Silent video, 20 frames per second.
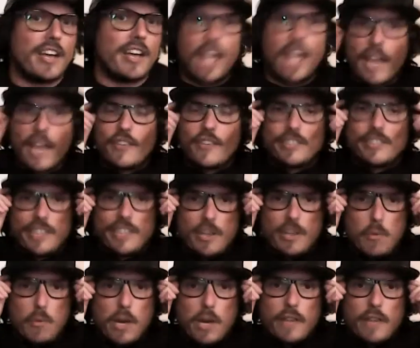every
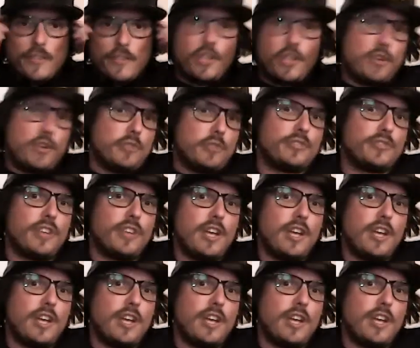single one of you